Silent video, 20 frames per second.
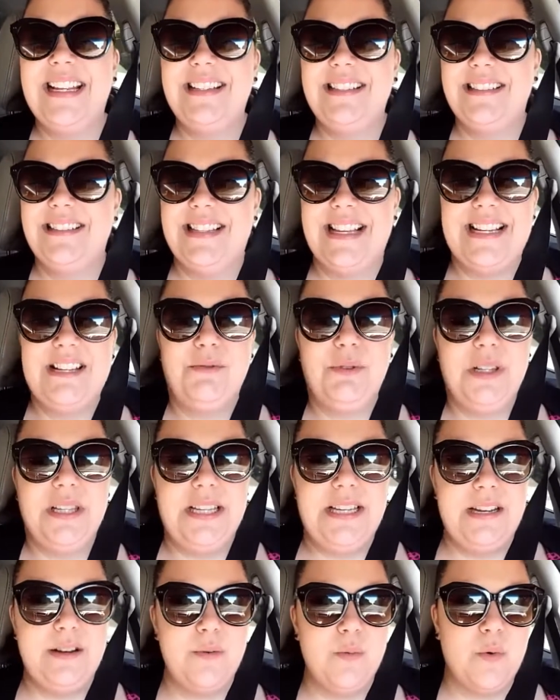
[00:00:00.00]
that
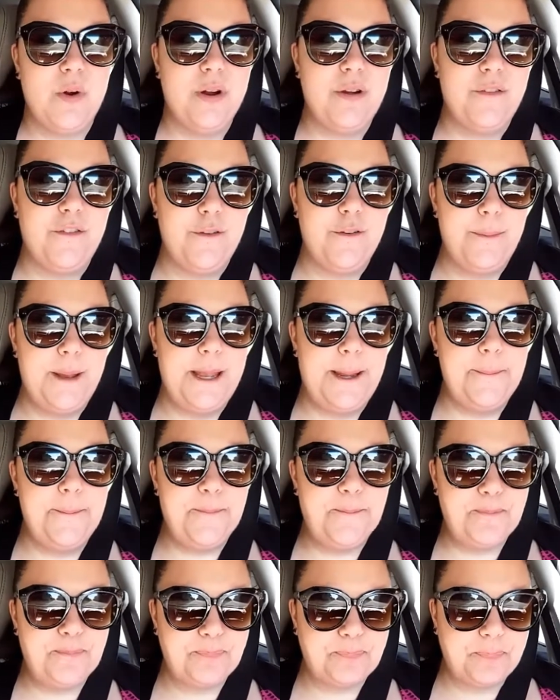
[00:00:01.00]
really didn't work for me.
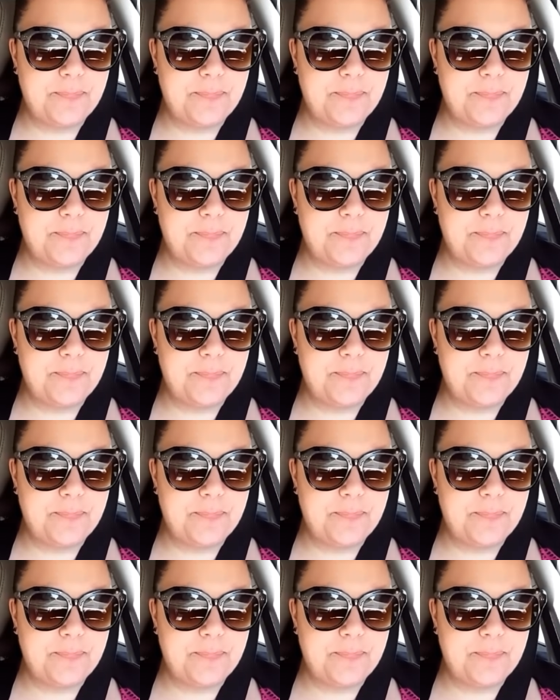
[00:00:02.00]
